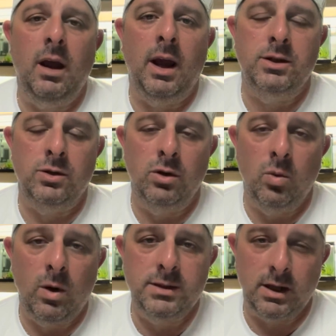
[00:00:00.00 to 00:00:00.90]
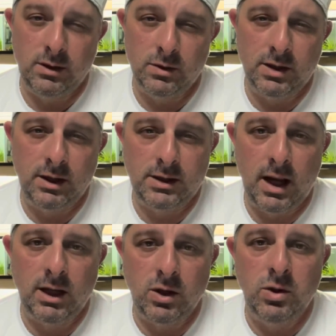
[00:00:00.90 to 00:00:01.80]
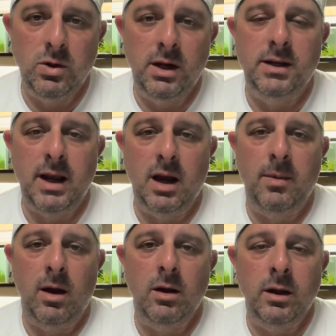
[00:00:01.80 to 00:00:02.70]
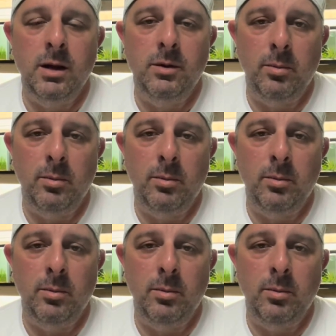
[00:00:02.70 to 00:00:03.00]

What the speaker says: external ones that do sit in the tank, you do need to take them out and clean them.